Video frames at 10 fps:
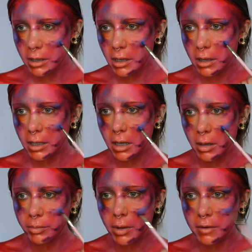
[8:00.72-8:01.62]
that like
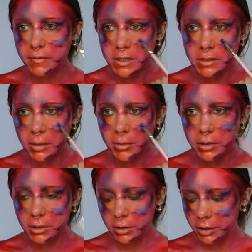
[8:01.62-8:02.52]
above some of
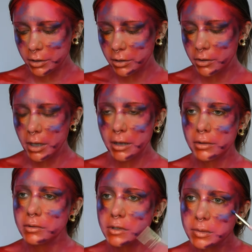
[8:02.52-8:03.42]
the darker
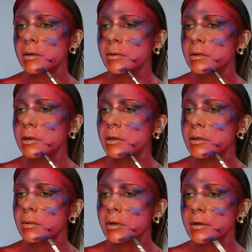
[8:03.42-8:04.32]
clouds. So you can
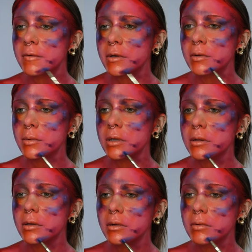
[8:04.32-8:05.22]
do whatever you
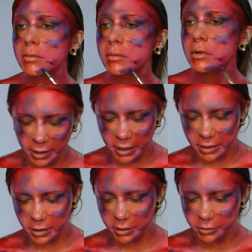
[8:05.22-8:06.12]
want though. I
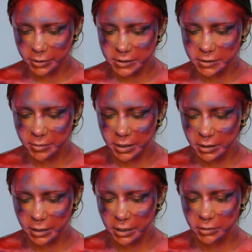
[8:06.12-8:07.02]
kind of
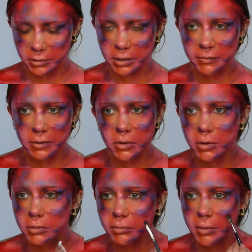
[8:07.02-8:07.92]
underestimated how
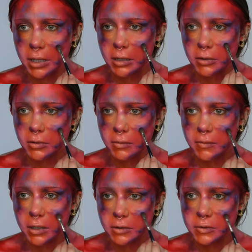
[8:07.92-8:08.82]
difficult making YouTube
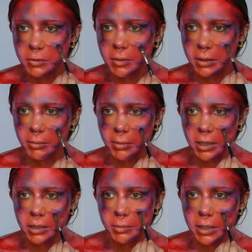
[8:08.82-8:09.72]
videos would be,
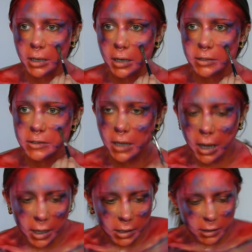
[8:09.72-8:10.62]
mainly because
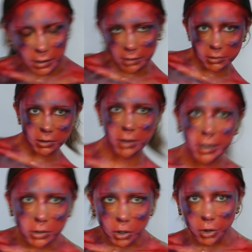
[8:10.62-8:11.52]
I need to
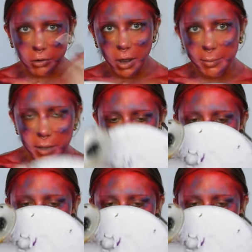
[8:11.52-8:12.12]
like curl up in